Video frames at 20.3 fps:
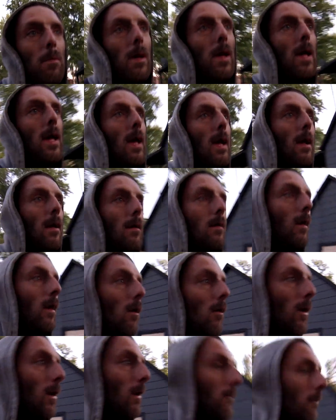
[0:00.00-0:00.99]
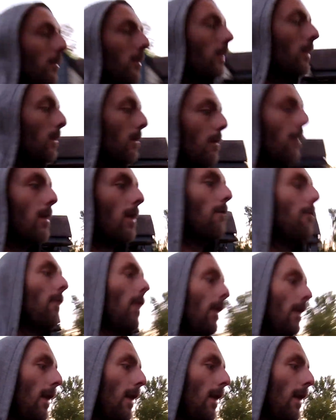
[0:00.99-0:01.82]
and to go get wood and stuff like